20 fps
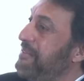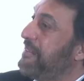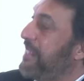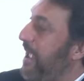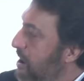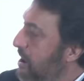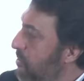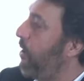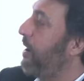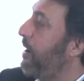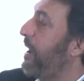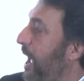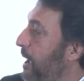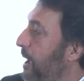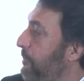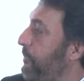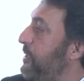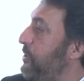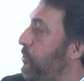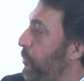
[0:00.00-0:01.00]
Then what
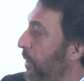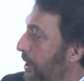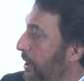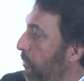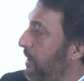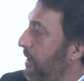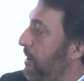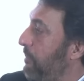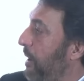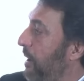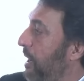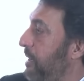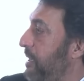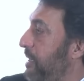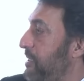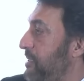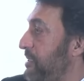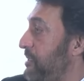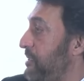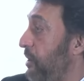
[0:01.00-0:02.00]
happens to equity
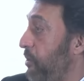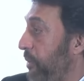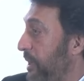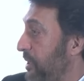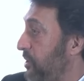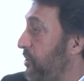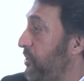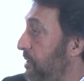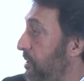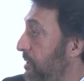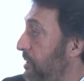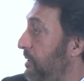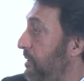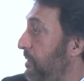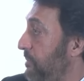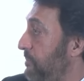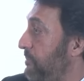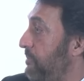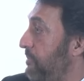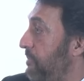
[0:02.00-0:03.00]
markets is the question
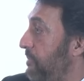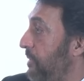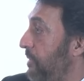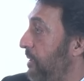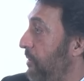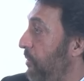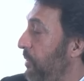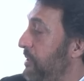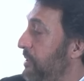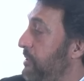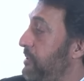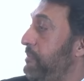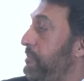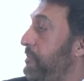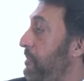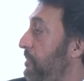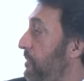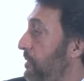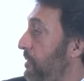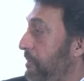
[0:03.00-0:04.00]
which
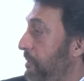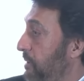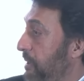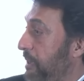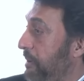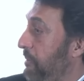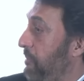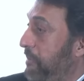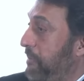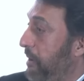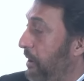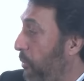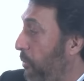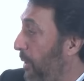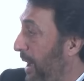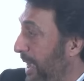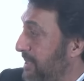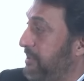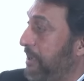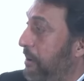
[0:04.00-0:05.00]

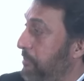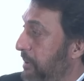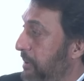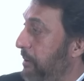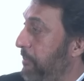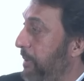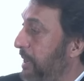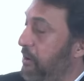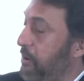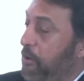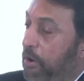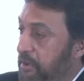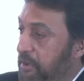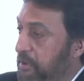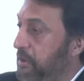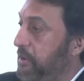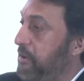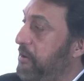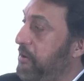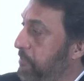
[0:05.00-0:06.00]
requires some debate. Not
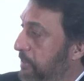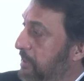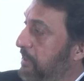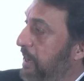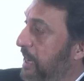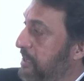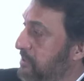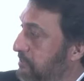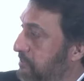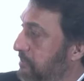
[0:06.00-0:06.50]
here, but that's.